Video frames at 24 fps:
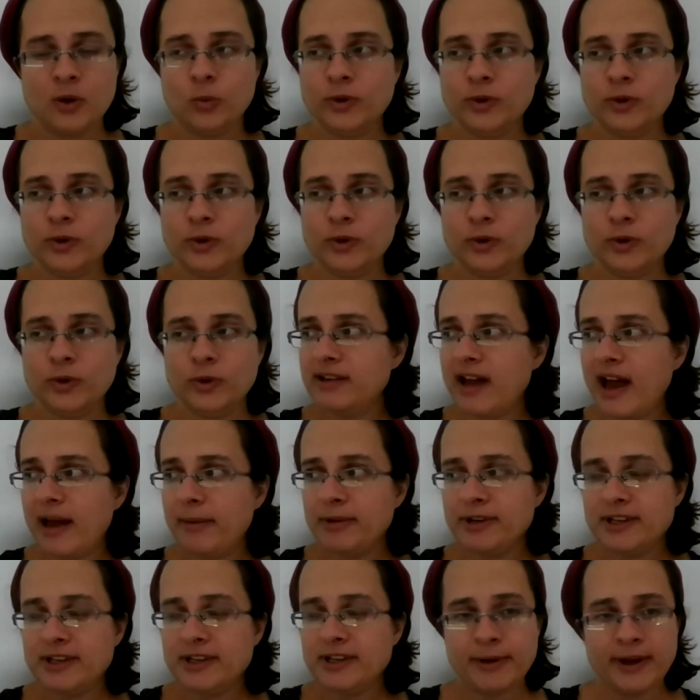we see
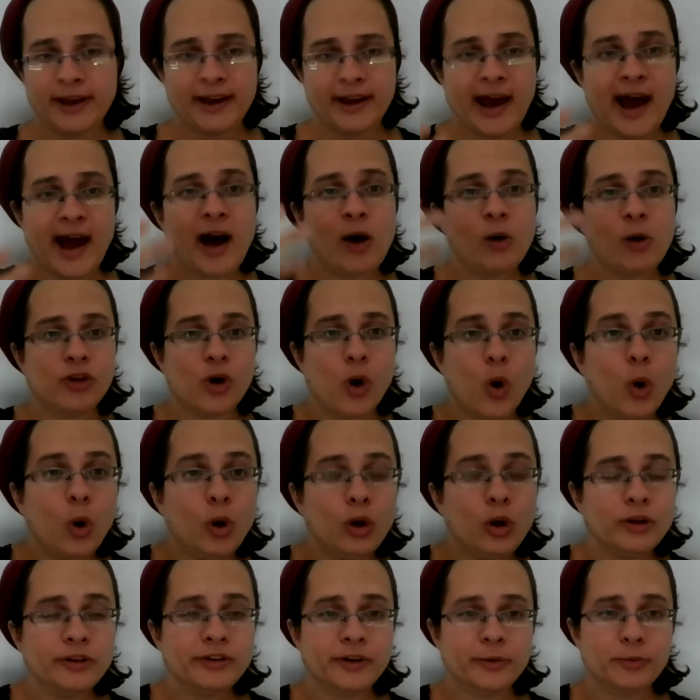time and time again how the
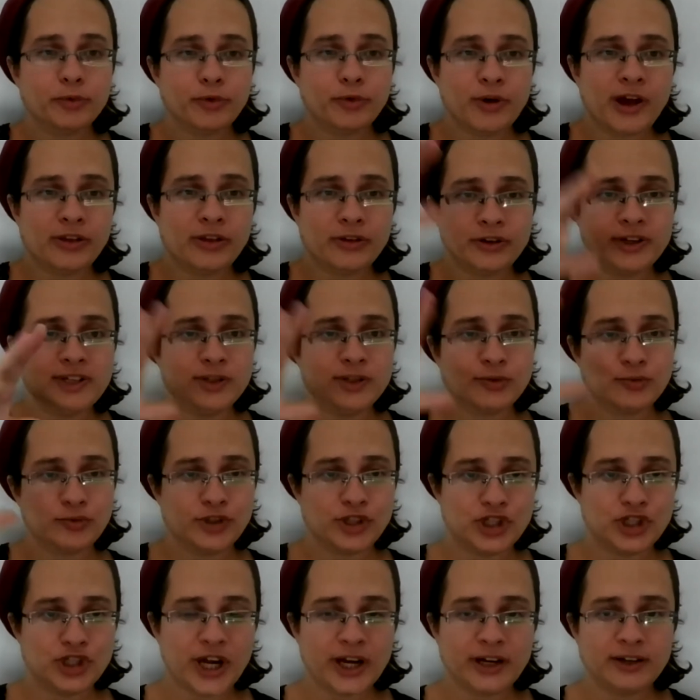older brother is
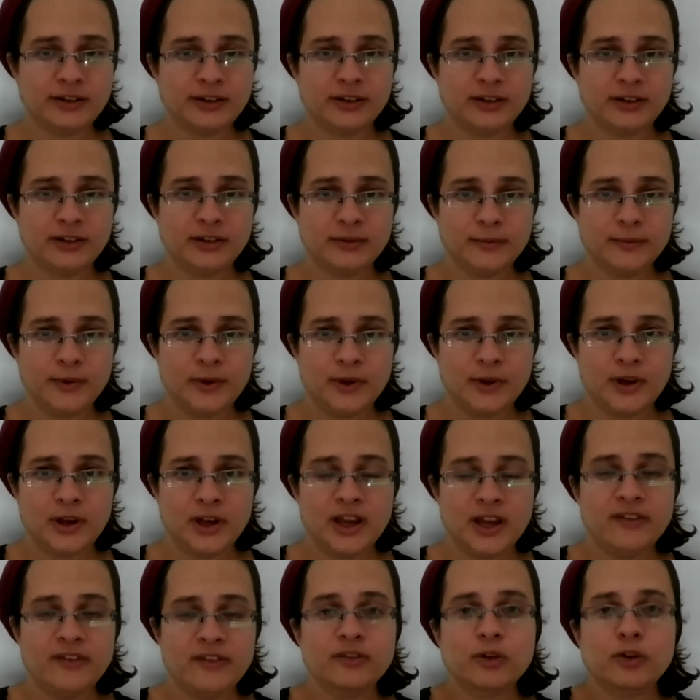rejected
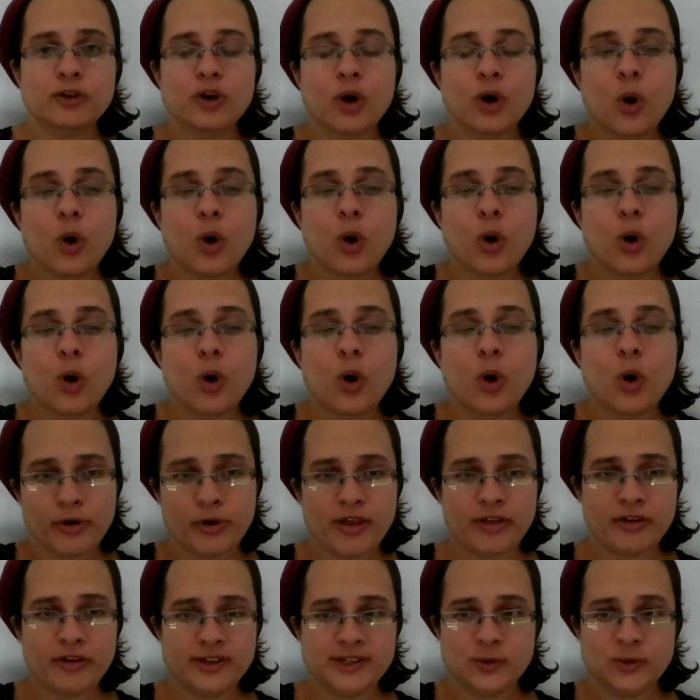even though the older
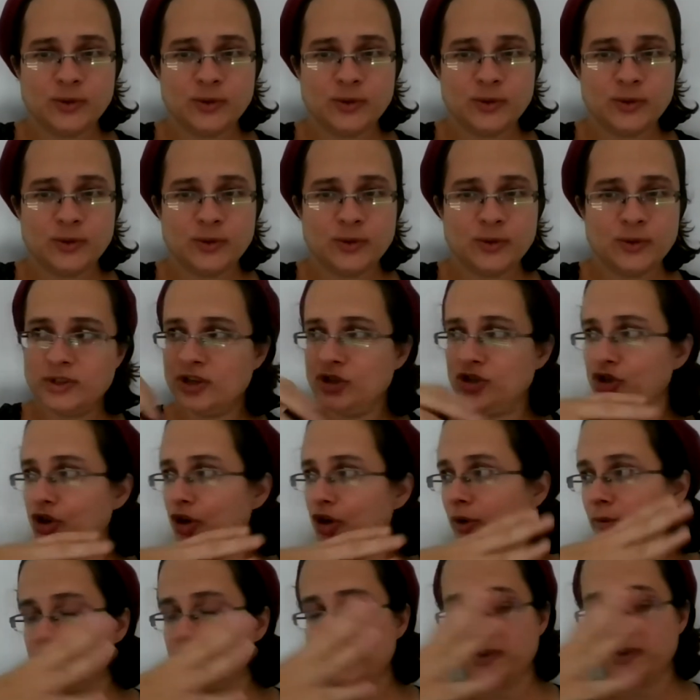brother is the one who's in
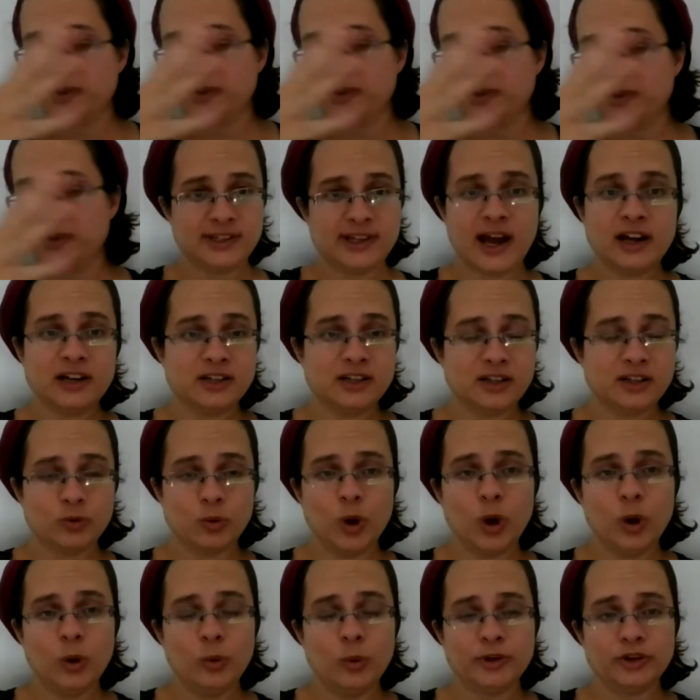terms of the status
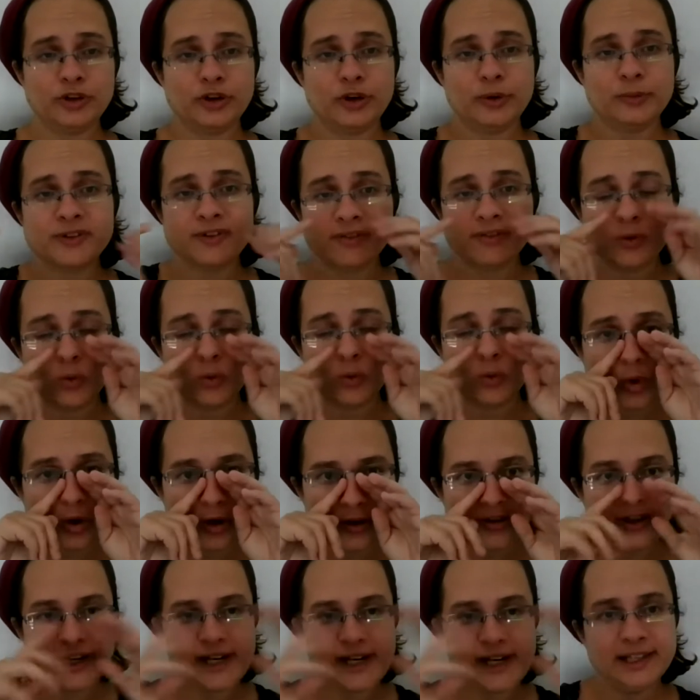quo in terms of the
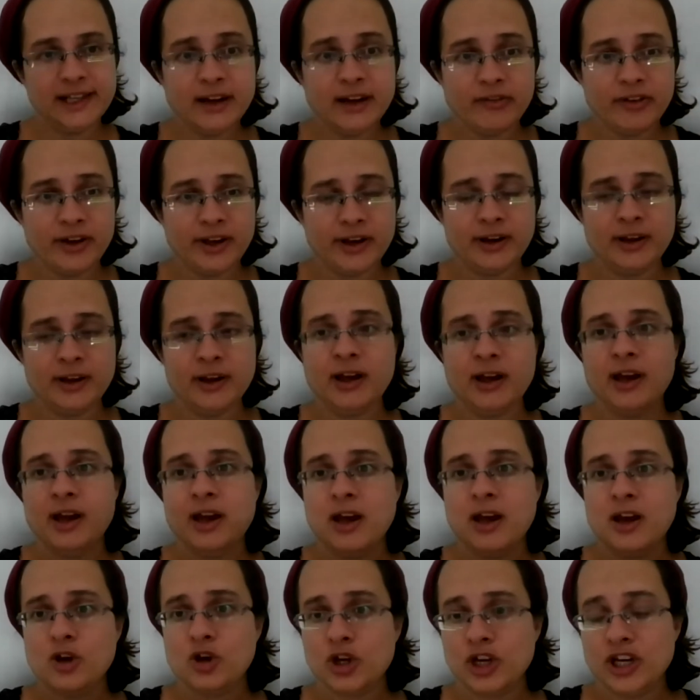world they live in
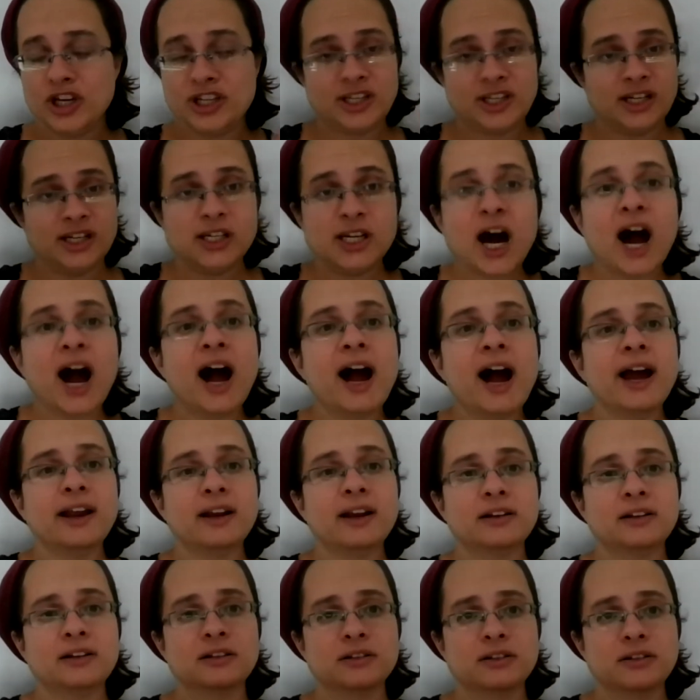is
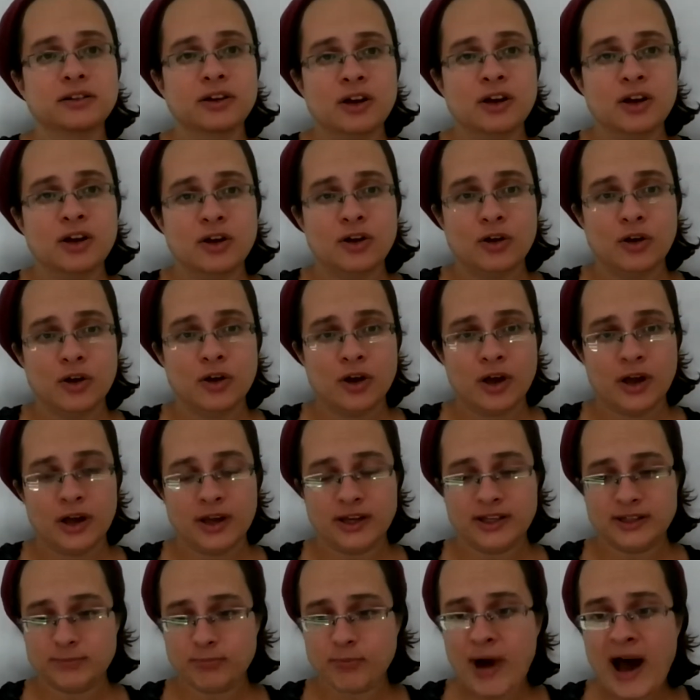entitled
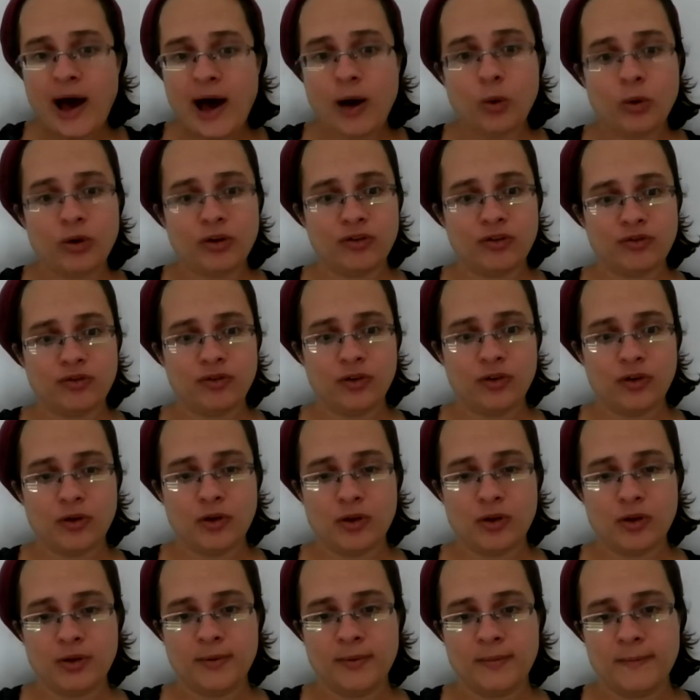is
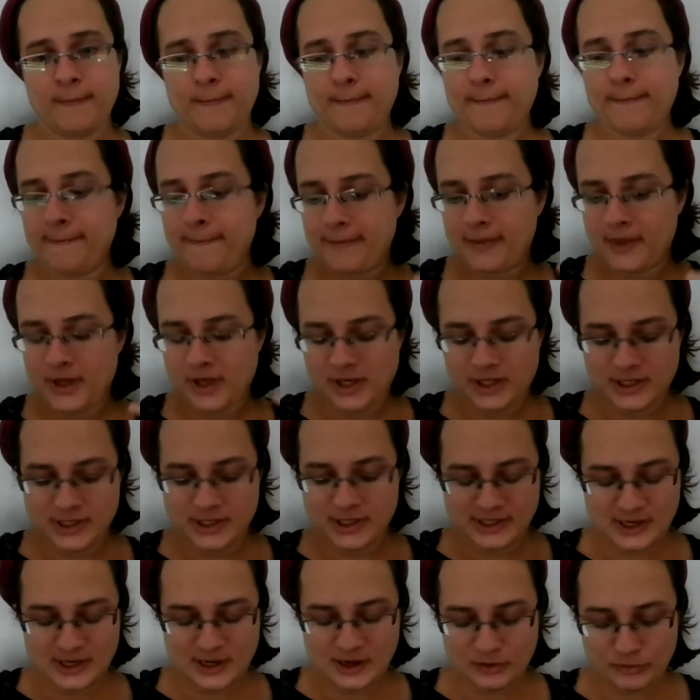powerful
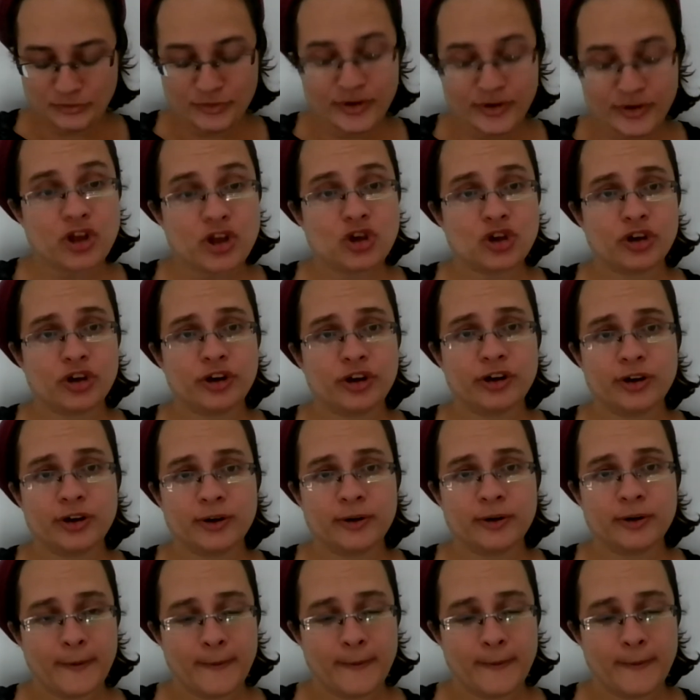is uh,
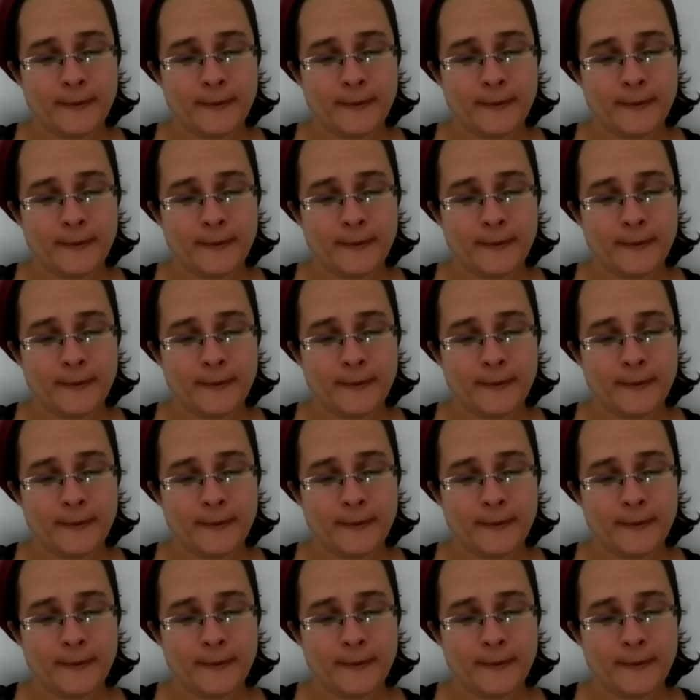richer